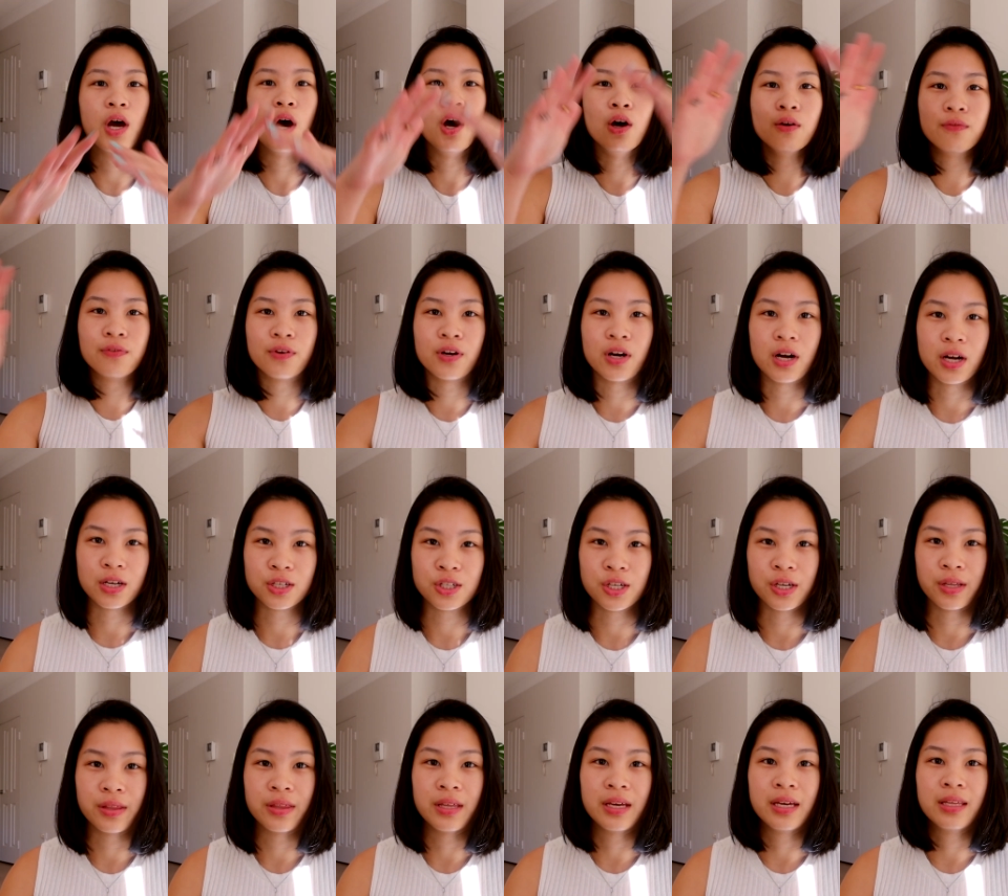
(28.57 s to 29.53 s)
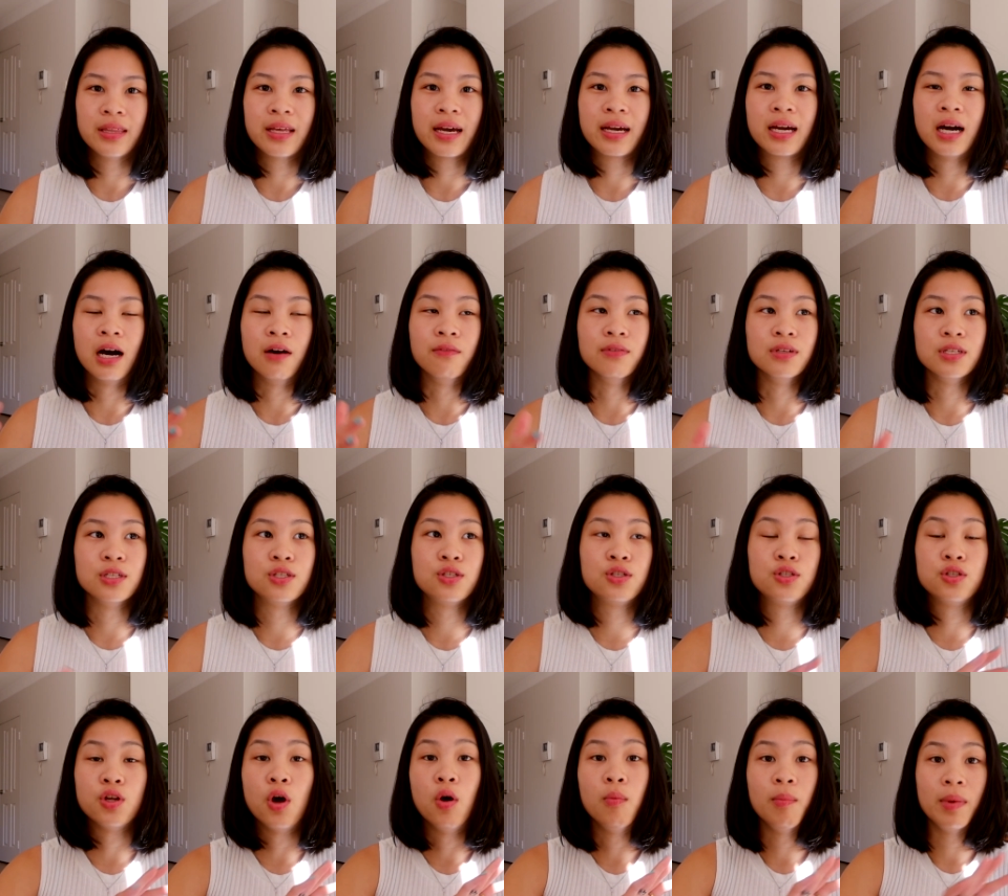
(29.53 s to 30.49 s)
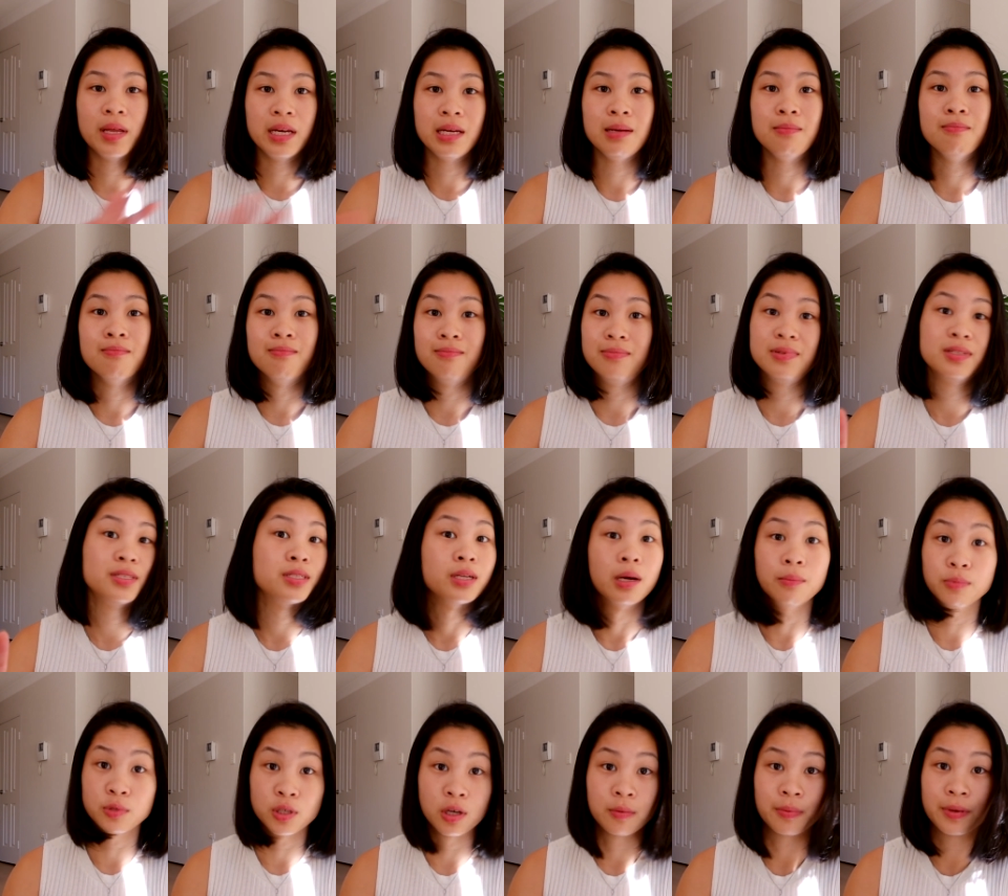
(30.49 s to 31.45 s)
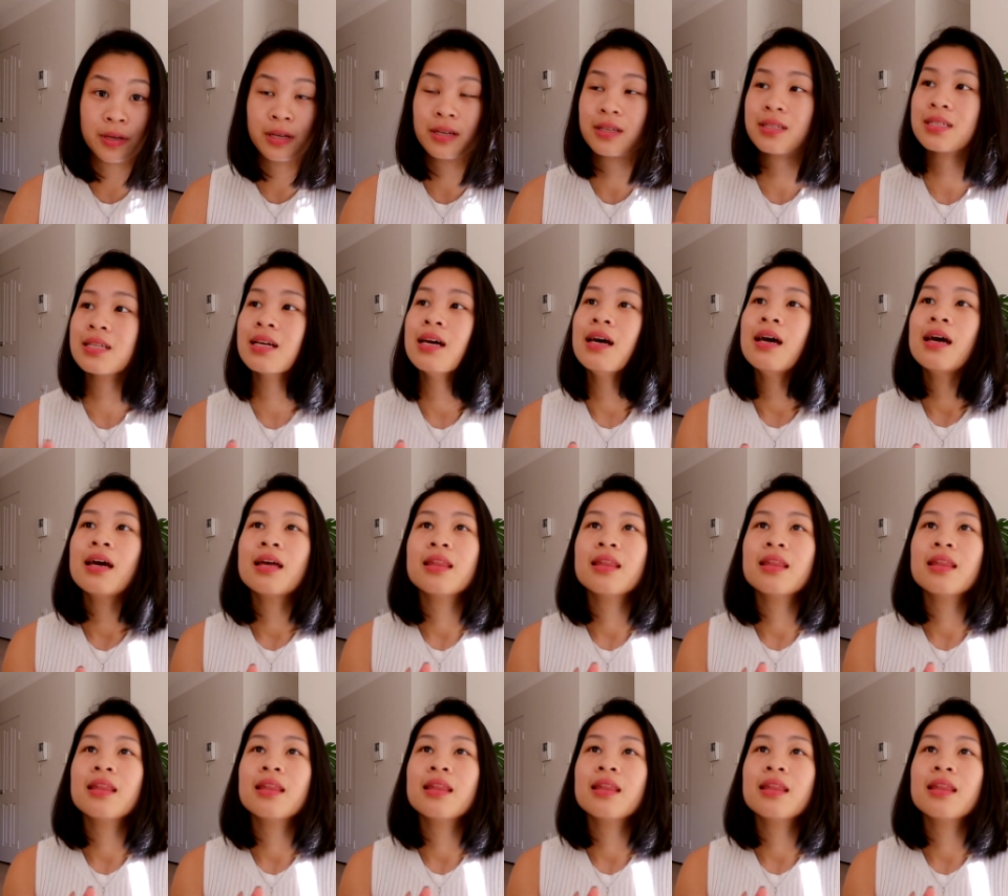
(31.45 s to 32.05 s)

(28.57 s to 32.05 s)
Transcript: overarching thing that covers so many subtopics